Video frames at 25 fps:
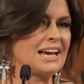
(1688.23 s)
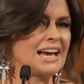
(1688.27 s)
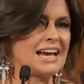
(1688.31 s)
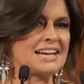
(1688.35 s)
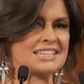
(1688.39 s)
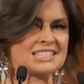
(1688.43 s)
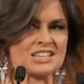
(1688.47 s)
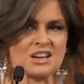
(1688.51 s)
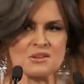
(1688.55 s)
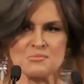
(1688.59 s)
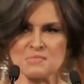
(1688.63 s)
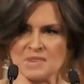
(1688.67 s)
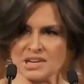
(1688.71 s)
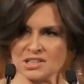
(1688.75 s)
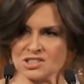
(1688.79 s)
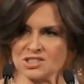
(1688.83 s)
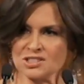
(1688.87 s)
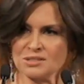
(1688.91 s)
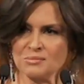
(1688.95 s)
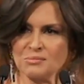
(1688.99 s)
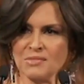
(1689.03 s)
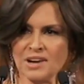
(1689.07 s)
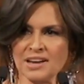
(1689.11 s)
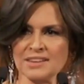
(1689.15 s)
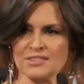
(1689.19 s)
As I
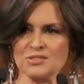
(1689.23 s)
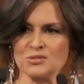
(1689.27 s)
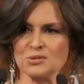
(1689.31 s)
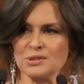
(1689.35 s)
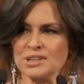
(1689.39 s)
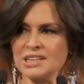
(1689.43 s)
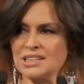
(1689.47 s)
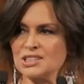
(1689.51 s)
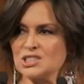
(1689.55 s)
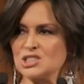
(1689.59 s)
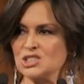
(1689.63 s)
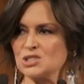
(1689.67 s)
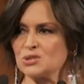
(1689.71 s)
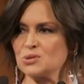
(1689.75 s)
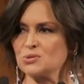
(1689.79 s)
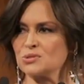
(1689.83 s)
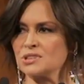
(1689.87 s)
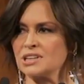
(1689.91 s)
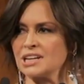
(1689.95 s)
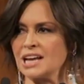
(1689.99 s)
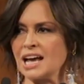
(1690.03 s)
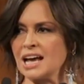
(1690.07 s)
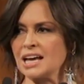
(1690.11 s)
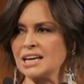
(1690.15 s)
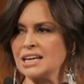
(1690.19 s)
mentioned, my 3
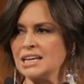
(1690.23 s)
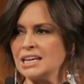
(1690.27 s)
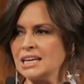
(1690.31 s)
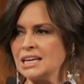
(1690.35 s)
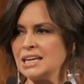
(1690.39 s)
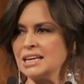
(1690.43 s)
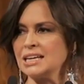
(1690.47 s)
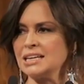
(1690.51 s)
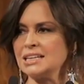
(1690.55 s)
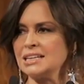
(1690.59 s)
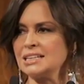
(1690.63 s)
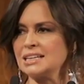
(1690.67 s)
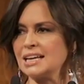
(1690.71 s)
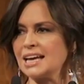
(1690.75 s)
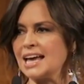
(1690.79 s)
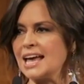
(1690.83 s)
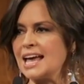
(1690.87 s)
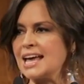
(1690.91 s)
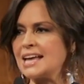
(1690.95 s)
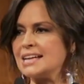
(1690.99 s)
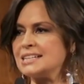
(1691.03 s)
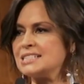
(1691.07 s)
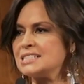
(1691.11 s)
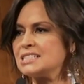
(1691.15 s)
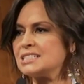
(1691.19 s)
children are here,
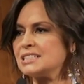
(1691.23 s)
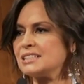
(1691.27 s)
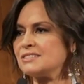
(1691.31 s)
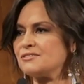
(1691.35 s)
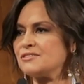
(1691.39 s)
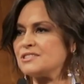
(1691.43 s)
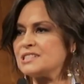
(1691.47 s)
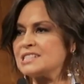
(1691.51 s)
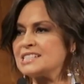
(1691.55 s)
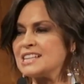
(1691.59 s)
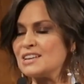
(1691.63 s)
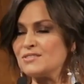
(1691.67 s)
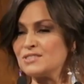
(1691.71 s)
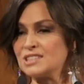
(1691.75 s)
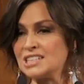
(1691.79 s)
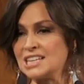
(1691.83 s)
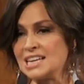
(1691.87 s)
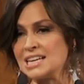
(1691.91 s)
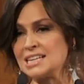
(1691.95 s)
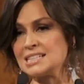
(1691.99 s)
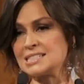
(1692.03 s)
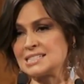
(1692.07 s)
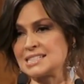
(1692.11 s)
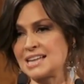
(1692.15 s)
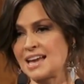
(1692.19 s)
and for 7
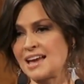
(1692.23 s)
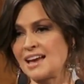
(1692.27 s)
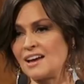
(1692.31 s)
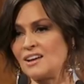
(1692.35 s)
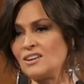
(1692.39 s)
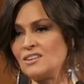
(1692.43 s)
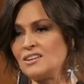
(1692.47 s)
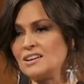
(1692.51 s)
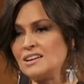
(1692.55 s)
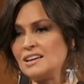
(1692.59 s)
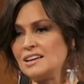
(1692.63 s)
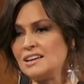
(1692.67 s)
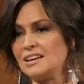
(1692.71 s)
years now,